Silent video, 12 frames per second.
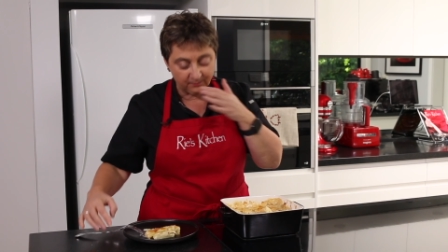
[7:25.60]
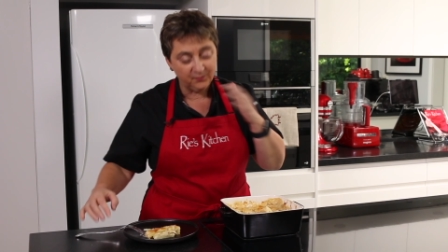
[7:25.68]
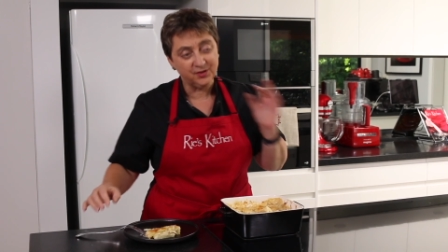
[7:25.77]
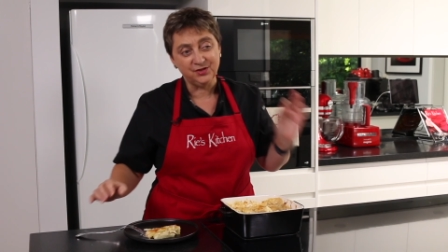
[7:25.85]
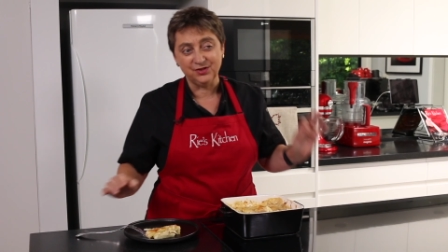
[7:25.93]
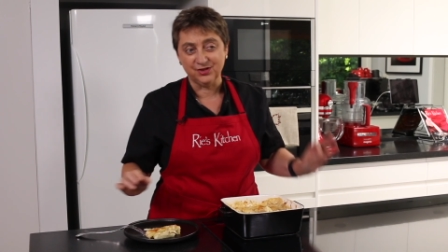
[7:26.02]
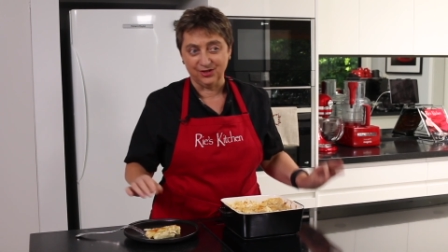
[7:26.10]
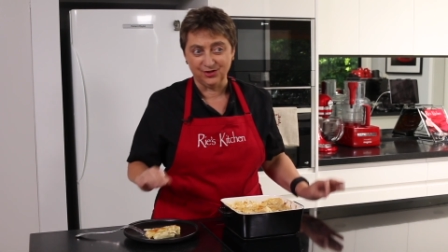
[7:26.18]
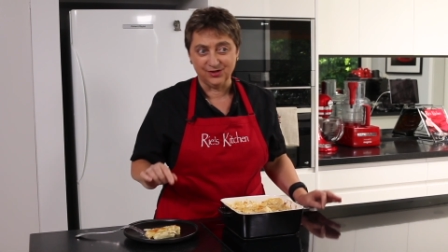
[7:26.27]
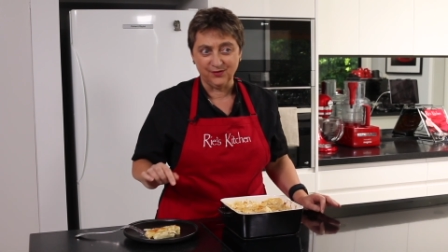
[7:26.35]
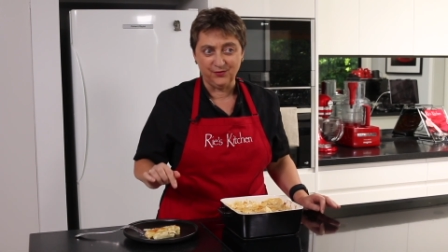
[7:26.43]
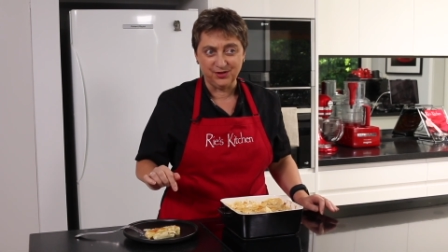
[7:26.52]
This is such a
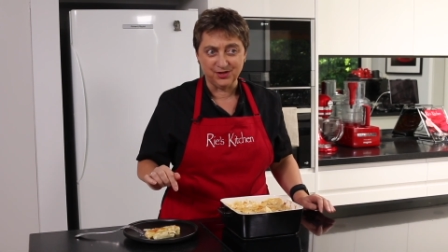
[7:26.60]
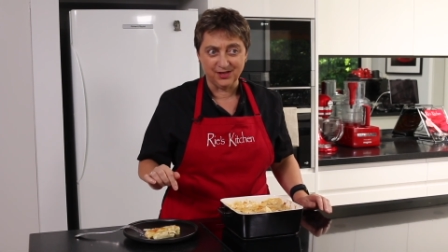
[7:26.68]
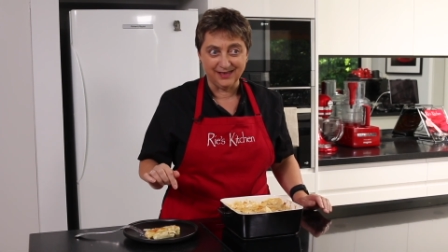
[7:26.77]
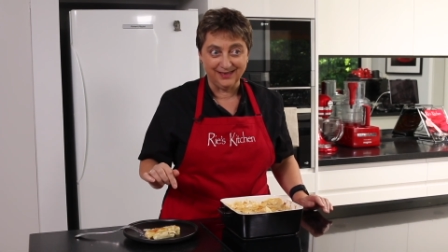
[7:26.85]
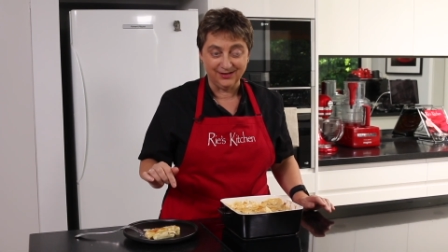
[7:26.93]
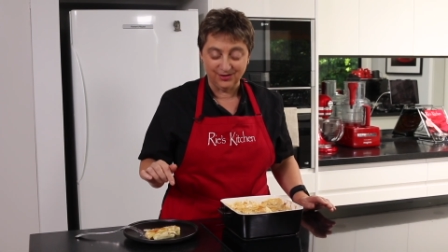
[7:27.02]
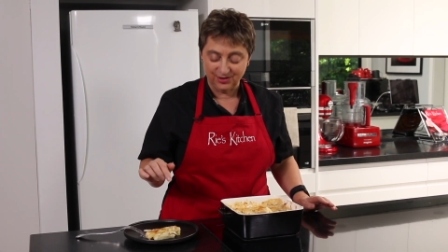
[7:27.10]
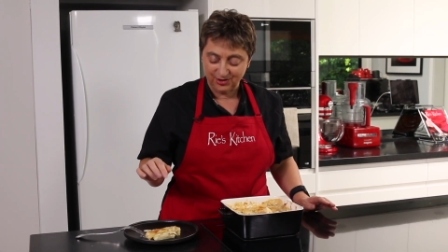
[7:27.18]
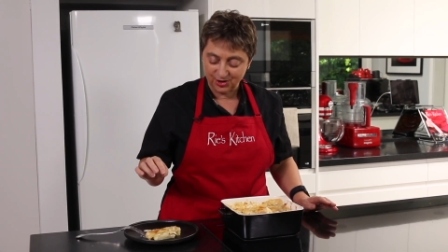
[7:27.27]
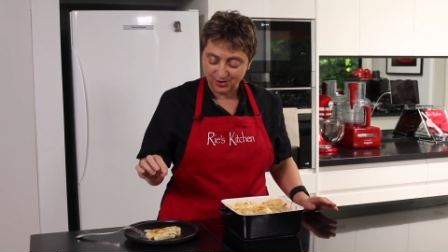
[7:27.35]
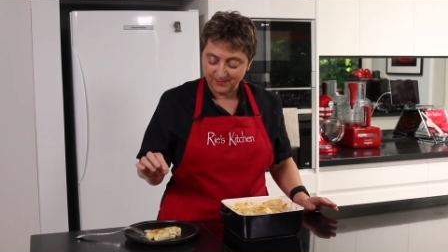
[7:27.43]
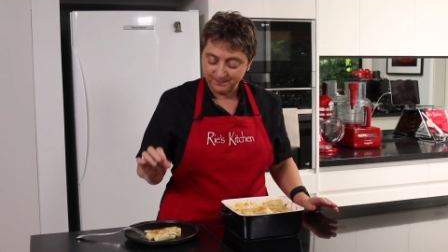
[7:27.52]
sophisticated
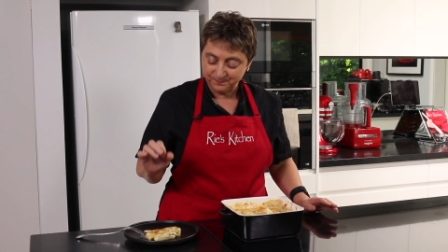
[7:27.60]
dish.